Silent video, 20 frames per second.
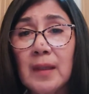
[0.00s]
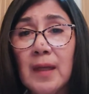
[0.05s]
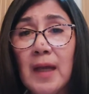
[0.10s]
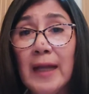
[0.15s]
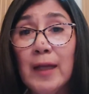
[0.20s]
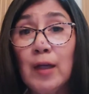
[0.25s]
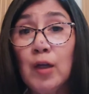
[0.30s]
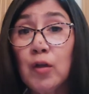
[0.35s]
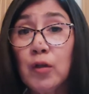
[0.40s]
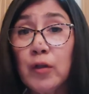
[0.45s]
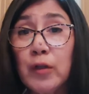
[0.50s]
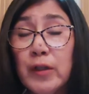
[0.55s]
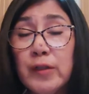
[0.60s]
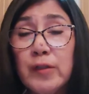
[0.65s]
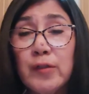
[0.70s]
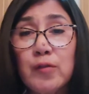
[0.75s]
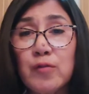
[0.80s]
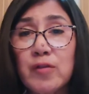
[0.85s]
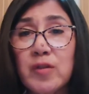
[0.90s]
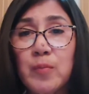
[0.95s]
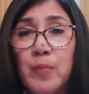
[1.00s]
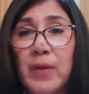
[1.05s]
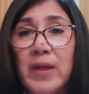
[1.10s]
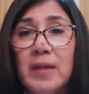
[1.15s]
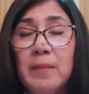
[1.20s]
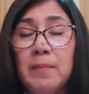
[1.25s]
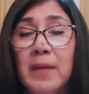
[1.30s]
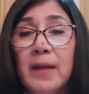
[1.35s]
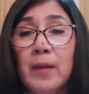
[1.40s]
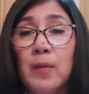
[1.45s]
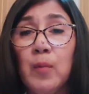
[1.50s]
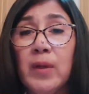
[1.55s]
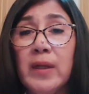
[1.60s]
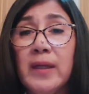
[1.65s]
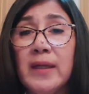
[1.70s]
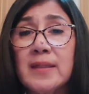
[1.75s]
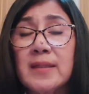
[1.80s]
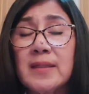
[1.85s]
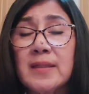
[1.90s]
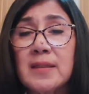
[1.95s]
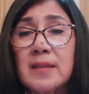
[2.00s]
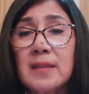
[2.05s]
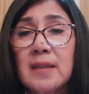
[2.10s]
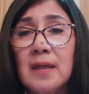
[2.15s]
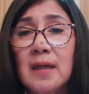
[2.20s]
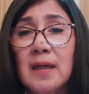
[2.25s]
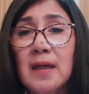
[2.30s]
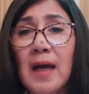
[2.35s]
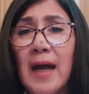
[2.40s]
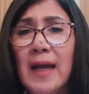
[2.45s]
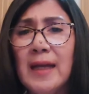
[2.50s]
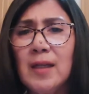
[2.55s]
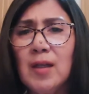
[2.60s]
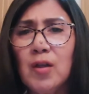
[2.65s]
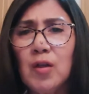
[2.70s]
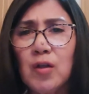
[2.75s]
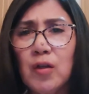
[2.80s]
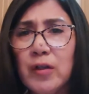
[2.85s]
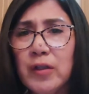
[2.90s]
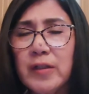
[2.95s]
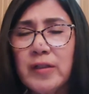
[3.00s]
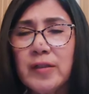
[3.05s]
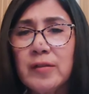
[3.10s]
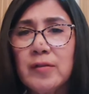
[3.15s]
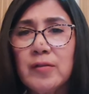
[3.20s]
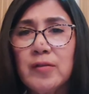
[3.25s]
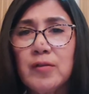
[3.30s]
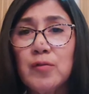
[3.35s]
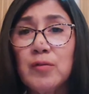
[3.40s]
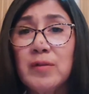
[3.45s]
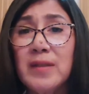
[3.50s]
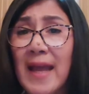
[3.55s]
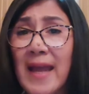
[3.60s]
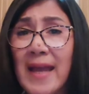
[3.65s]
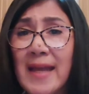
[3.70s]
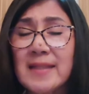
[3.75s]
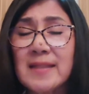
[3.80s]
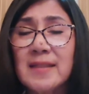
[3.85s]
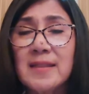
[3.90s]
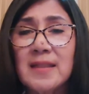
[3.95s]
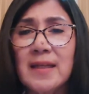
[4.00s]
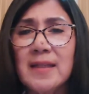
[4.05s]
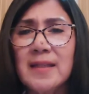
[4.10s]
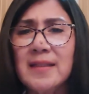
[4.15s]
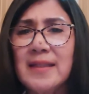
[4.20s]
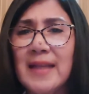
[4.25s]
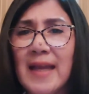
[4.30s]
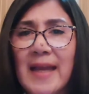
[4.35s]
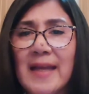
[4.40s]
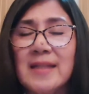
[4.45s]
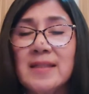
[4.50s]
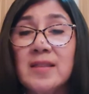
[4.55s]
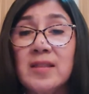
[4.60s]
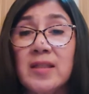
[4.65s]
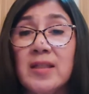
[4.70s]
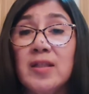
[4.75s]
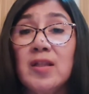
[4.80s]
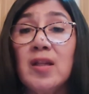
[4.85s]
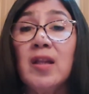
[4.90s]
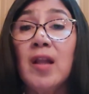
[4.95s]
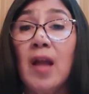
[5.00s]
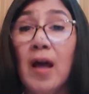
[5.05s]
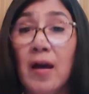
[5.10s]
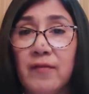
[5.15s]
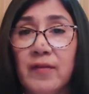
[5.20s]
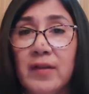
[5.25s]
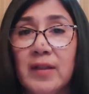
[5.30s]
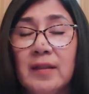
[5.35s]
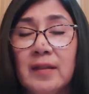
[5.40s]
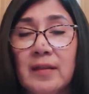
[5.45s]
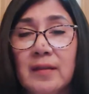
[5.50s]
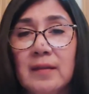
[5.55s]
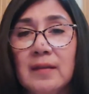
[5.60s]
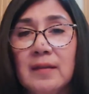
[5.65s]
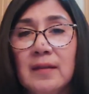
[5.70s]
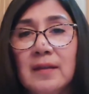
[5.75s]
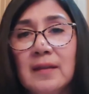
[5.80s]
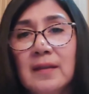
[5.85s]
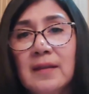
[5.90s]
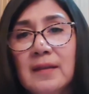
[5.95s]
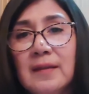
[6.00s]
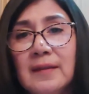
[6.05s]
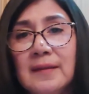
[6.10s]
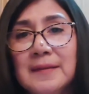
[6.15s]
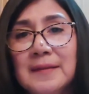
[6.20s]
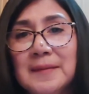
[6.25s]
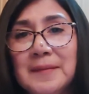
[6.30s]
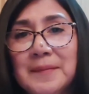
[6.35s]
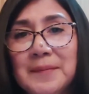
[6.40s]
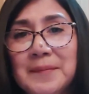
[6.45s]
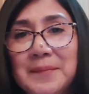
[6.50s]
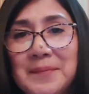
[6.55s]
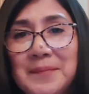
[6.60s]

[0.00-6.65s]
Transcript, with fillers: I learned to spread my wings. I learned to dance and dance and love it.